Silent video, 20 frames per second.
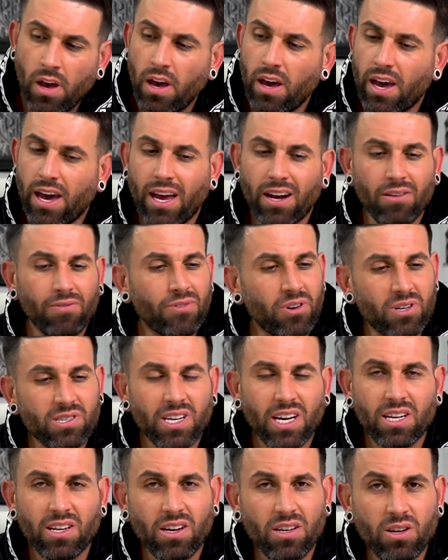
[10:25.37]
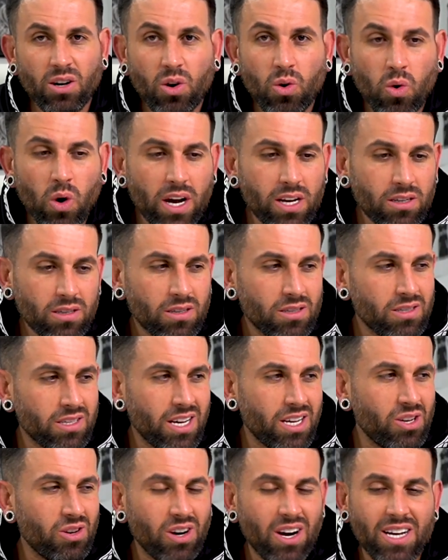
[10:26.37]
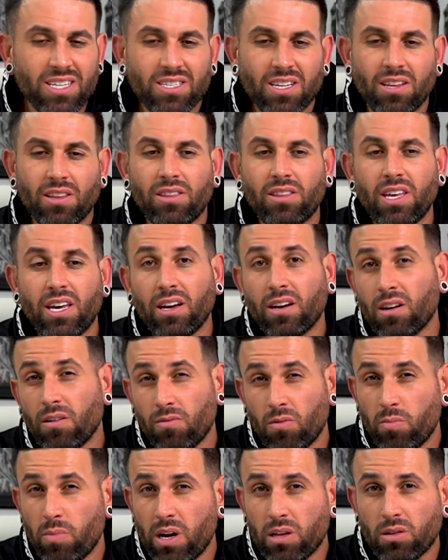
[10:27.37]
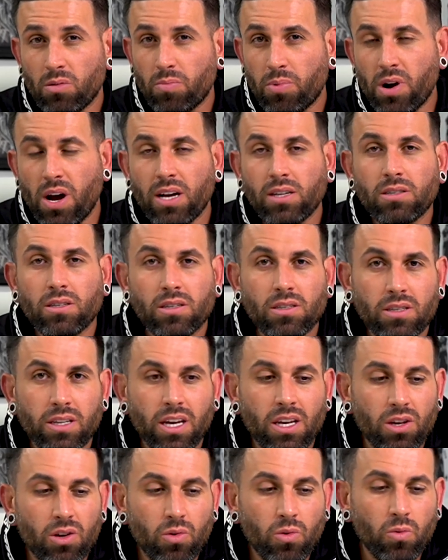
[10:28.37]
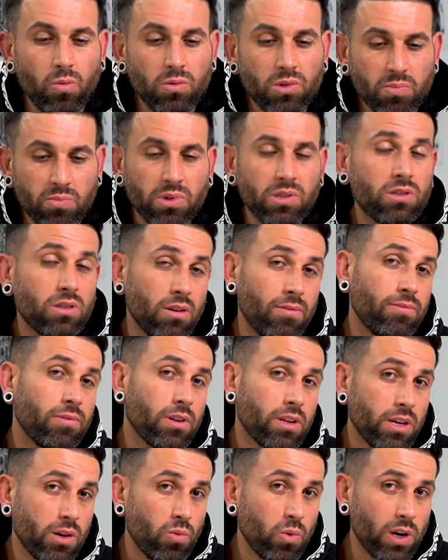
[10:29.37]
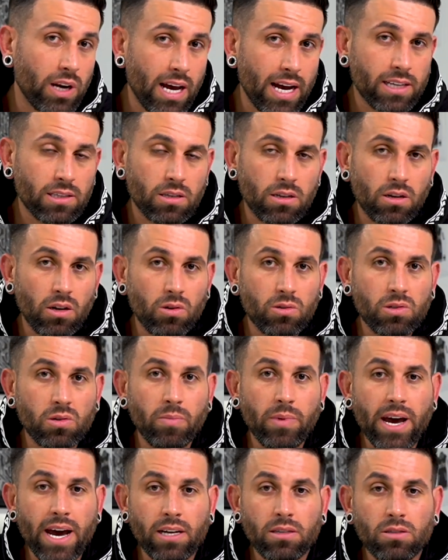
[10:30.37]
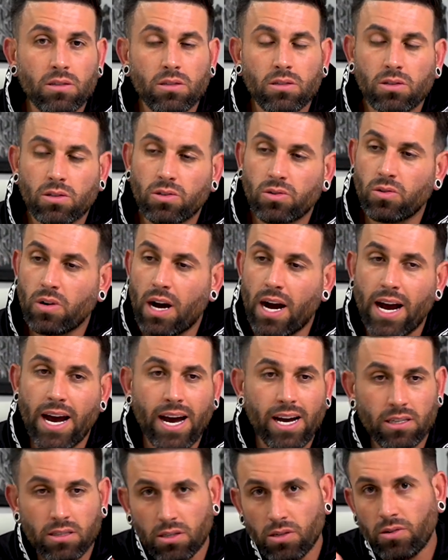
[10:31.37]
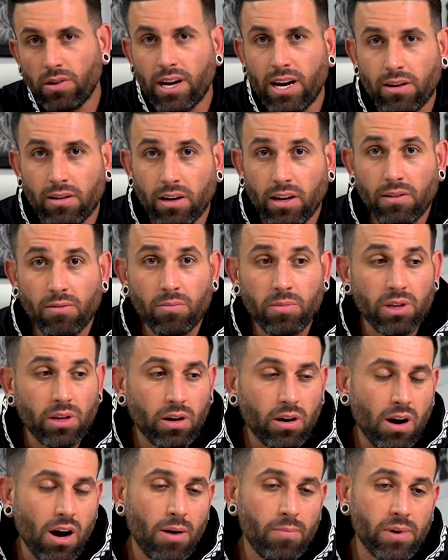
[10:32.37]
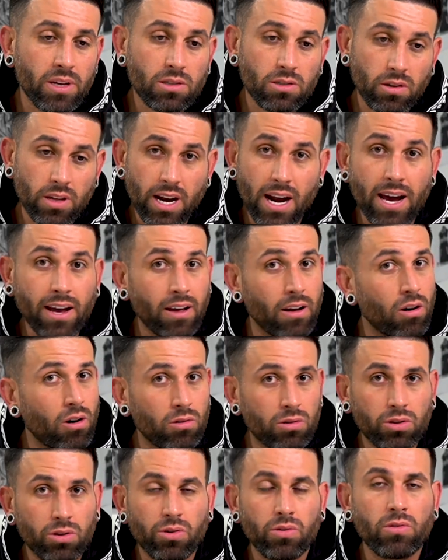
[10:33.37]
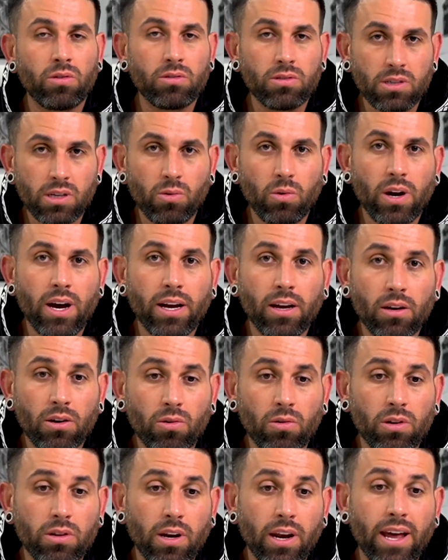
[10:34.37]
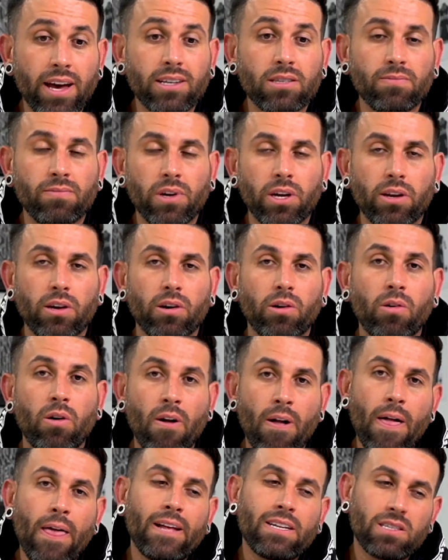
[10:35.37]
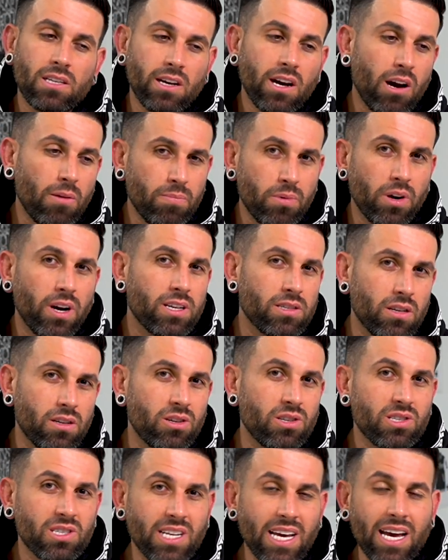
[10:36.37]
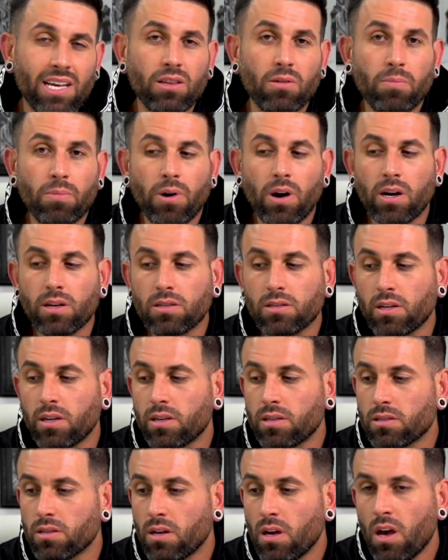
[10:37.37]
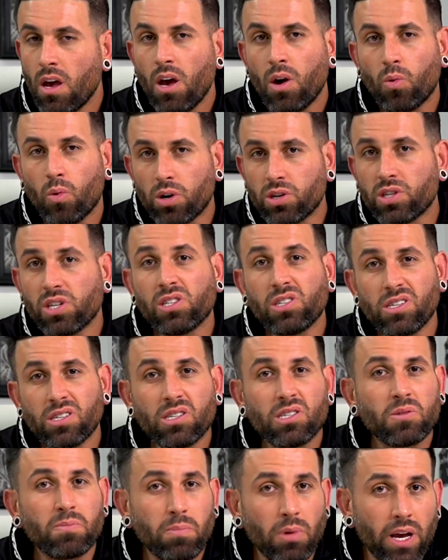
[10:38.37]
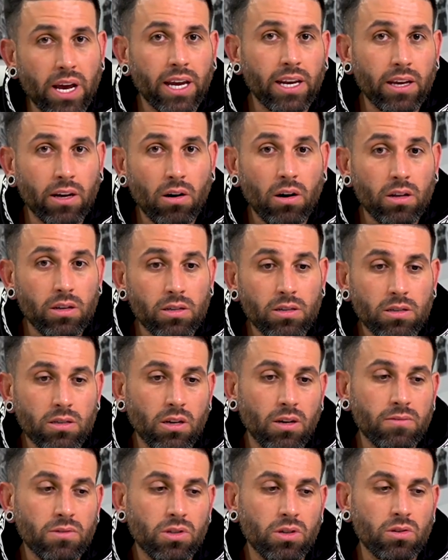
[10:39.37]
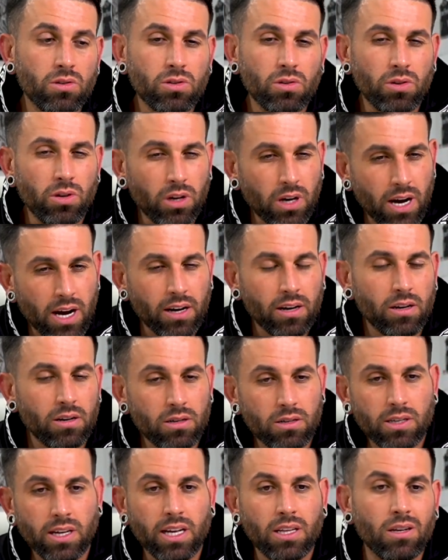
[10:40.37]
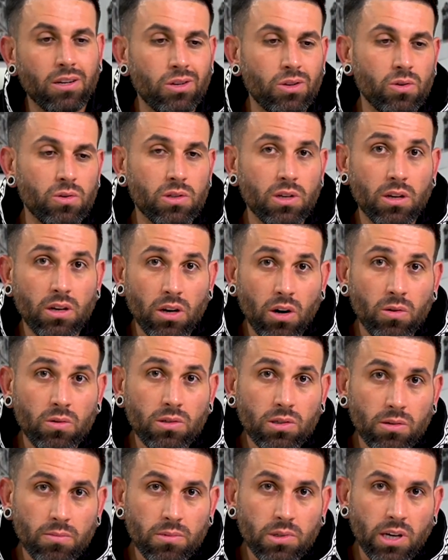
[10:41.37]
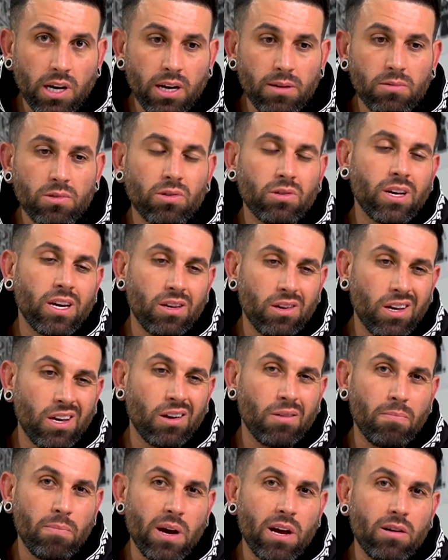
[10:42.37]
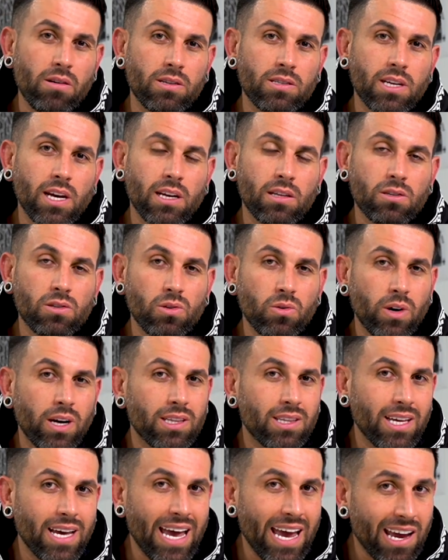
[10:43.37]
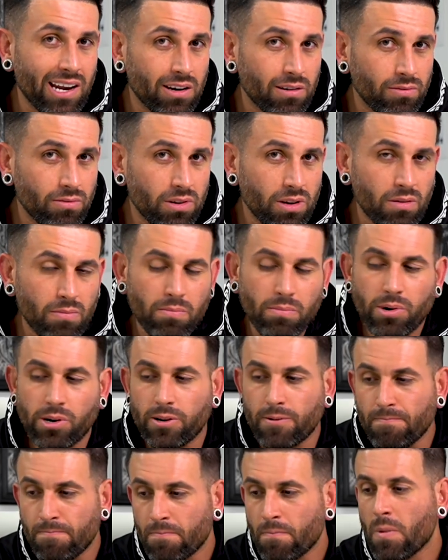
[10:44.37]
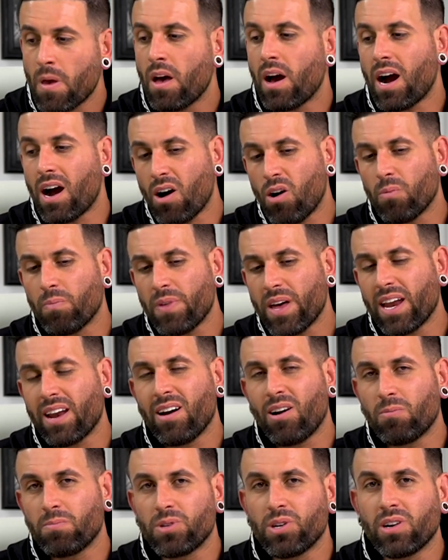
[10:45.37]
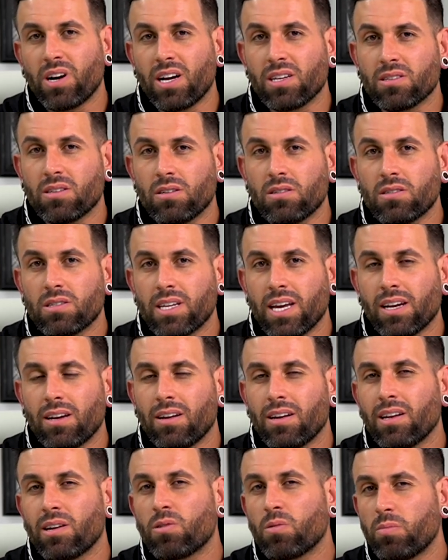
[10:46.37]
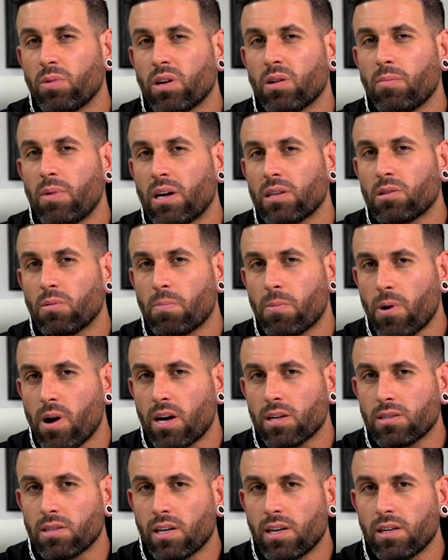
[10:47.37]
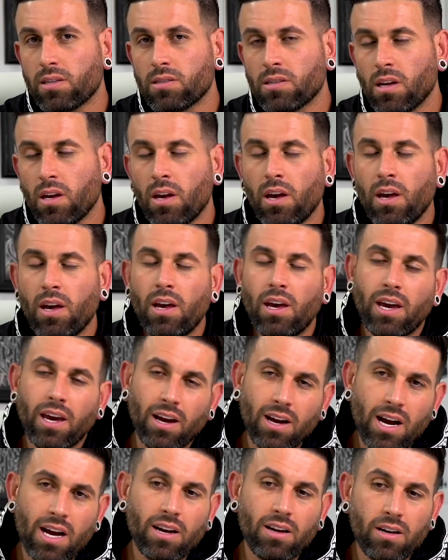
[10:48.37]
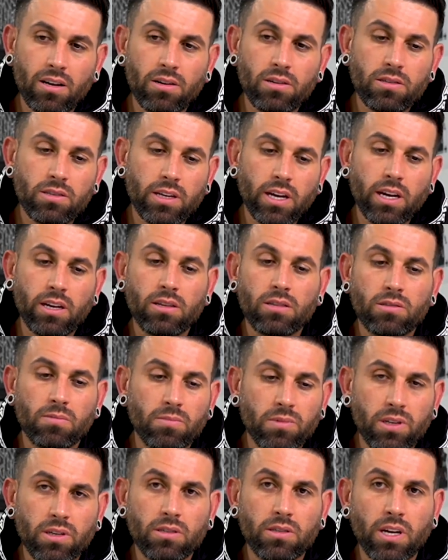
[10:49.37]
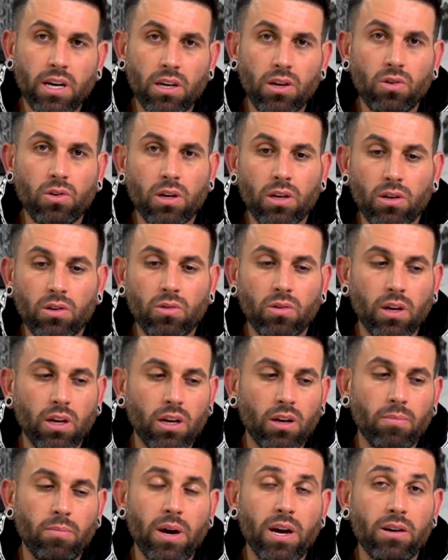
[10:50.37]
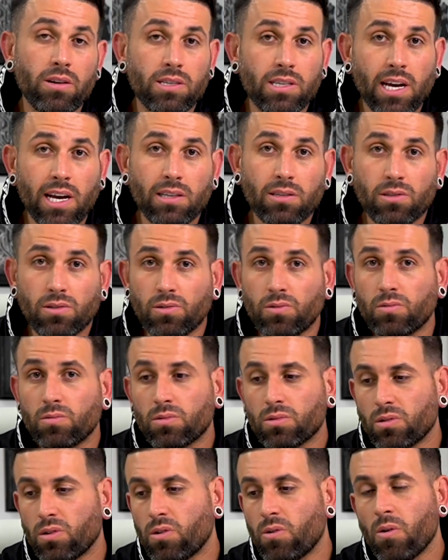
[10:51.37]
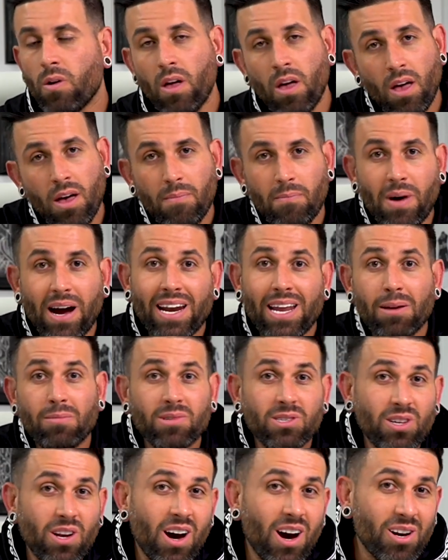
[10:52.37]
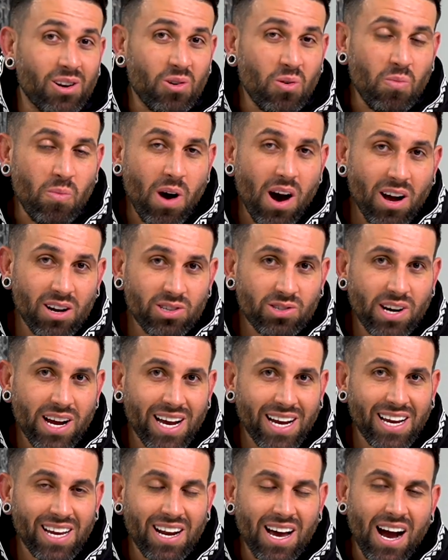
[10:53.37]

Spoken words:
And if there's any other questions that you guys can think of about the process that you specifically would like to know some answers to, I ask you now to leave them in the comments so that I can go through and see what I can do on the next video to help you guys understand the process. We're just explaining all this stuff to you so you kind of understand the do's and don'ts sometimes, so that you get a better tattoo at the end of it. But I hope that helped you guys understand a little bit about the process and kind of understanding some things that you can do to get a better tattoo. So my name is Nando Mondragon.